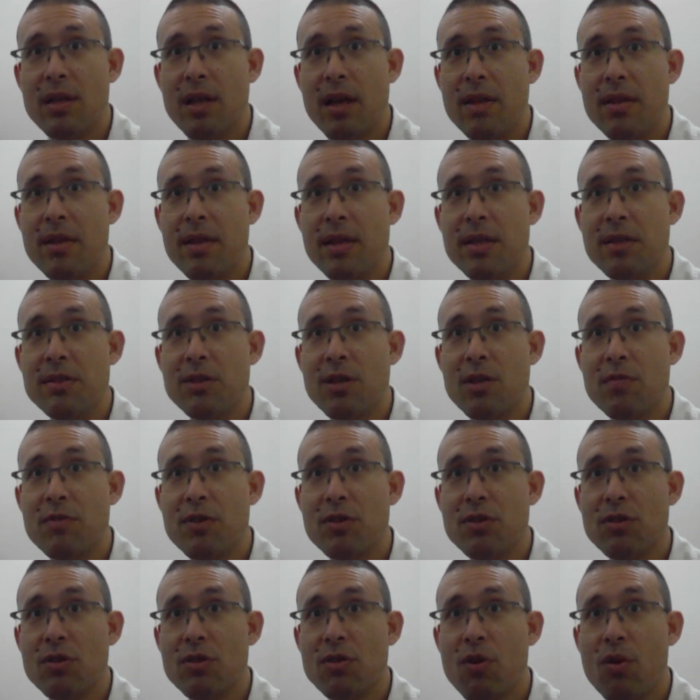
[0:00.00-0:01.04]
and then instead of
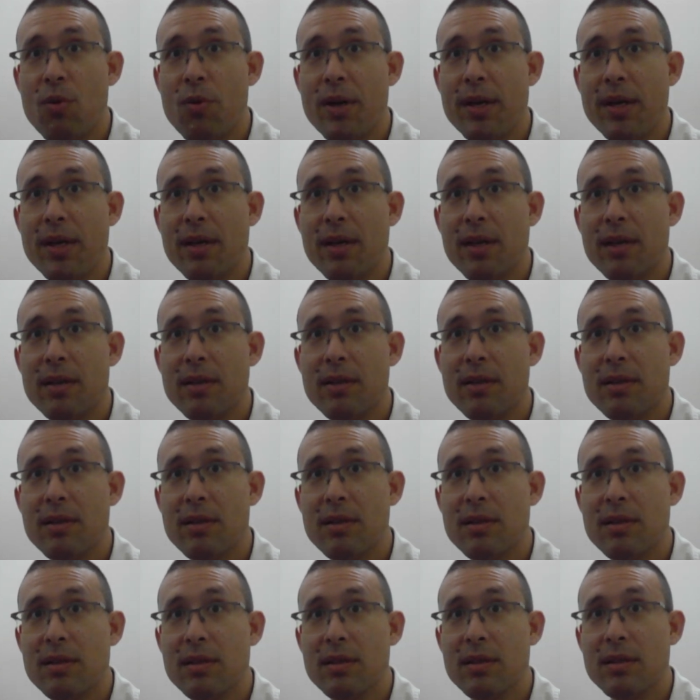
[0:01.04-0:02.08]
just going
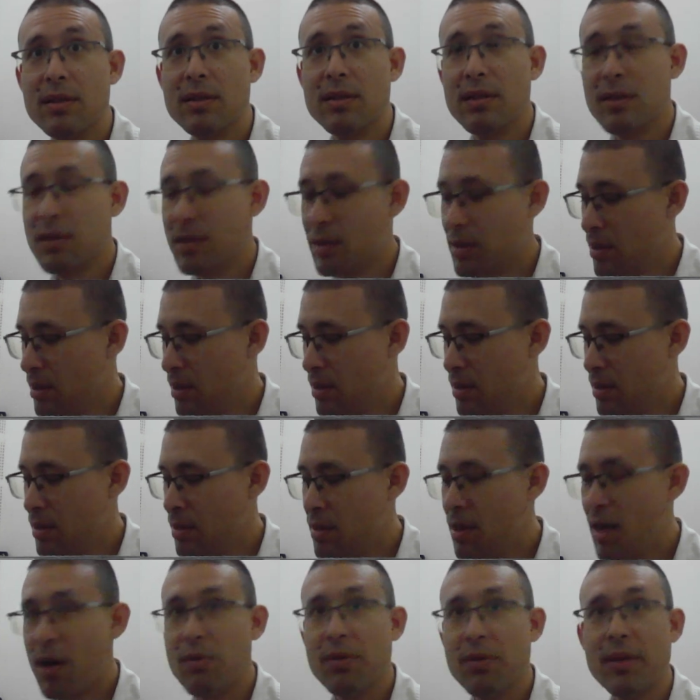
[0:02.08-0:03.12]

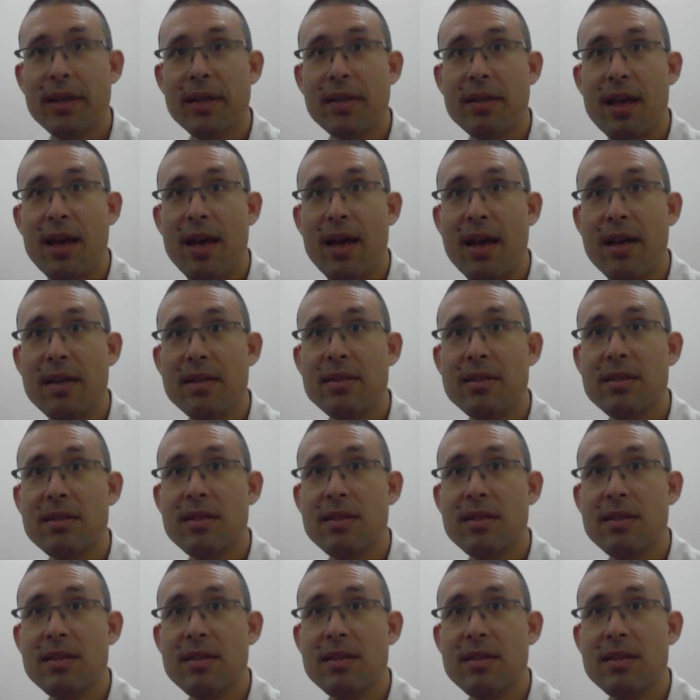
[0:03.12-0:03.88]
down like that,